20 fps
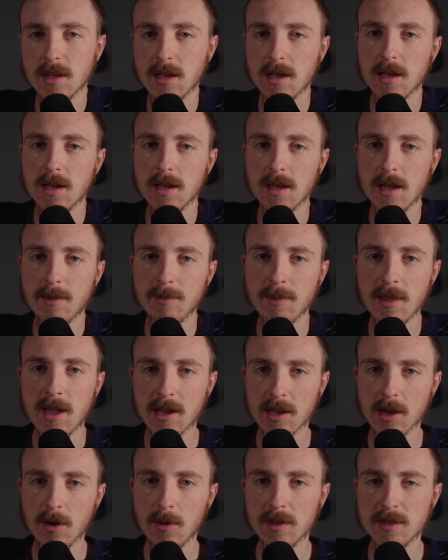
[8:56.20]
uh, I'm
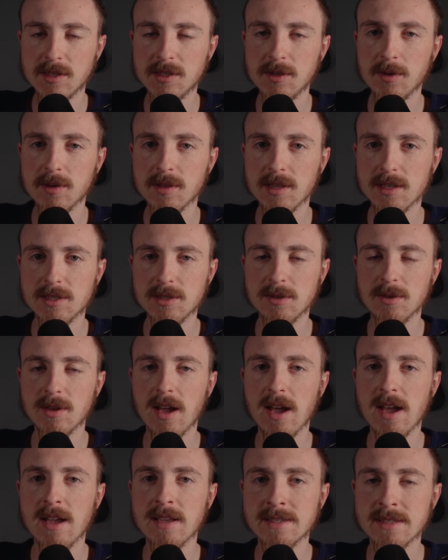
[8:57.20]
not going to unless you
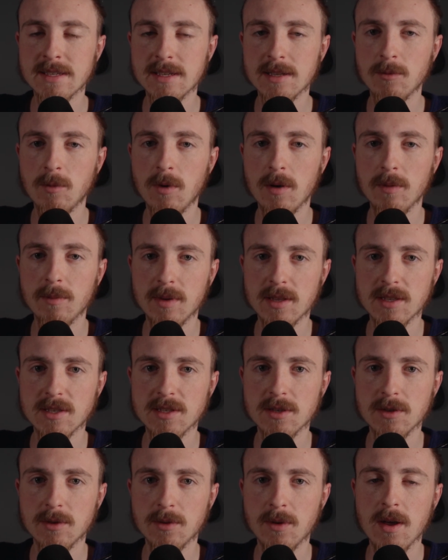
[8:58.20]
guys want me
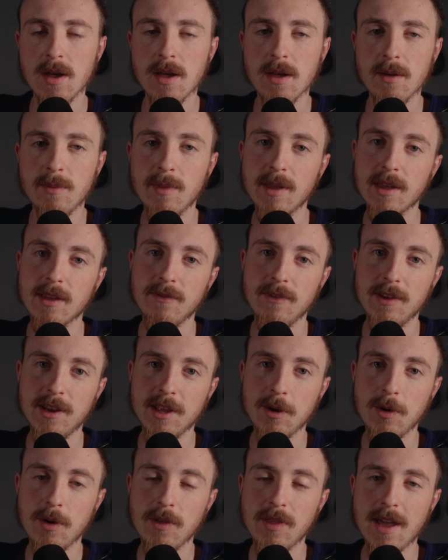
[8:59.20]
to make a
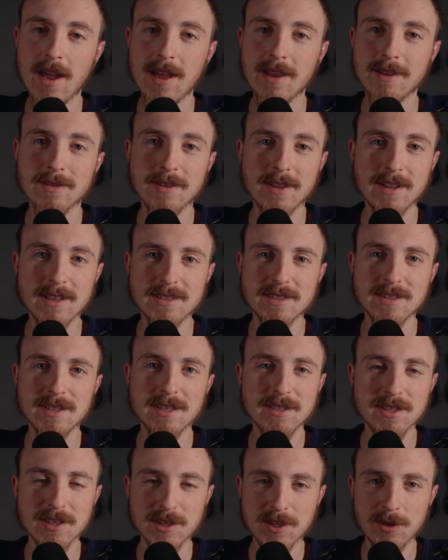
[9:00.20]
video on that. It's,
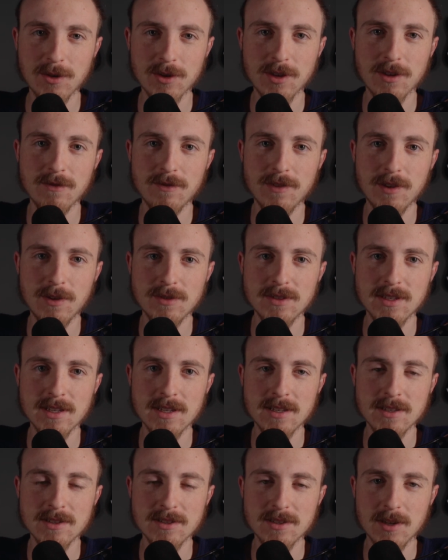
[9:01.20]
it's a little
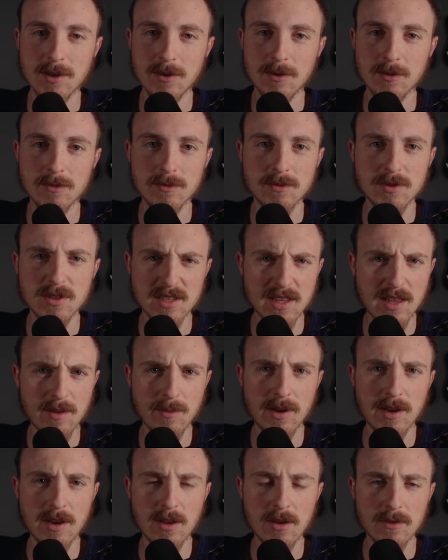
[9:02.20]
confusing, so just let
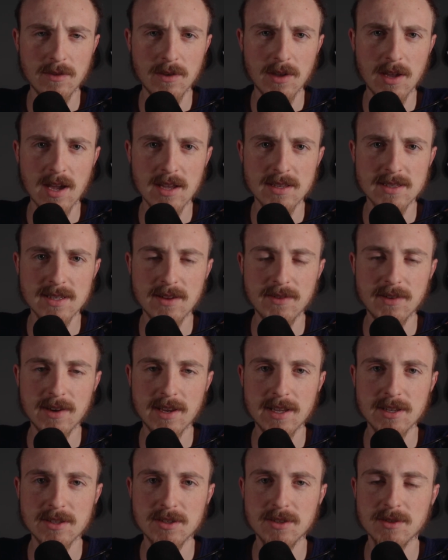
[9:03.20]
me know if you guys have
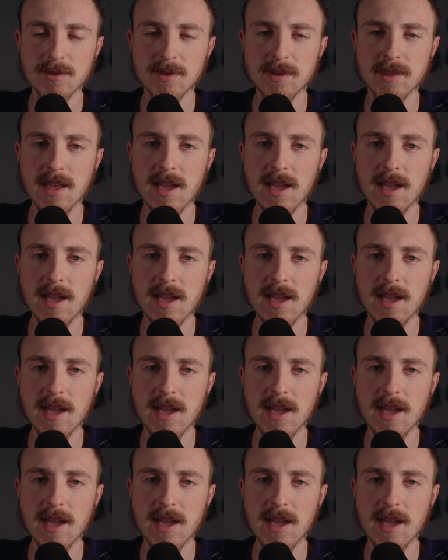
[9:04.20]
any issues with